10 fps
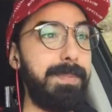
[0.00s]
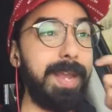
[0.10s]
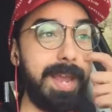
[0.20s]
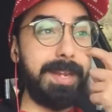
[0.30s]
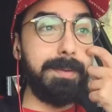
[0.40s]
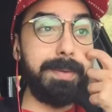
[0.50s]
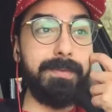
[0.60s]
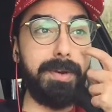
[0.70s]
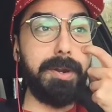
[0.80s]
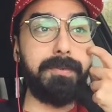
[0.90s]
big, and he'd
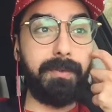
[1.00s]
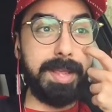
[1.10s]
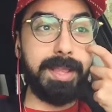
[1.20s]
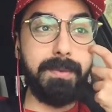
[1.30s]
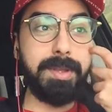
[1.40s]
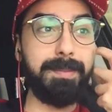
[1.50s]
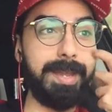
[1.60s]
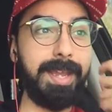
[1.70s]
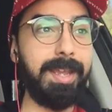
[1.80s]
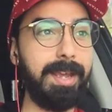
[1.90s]
been very friendly with
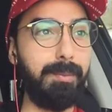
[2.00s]
me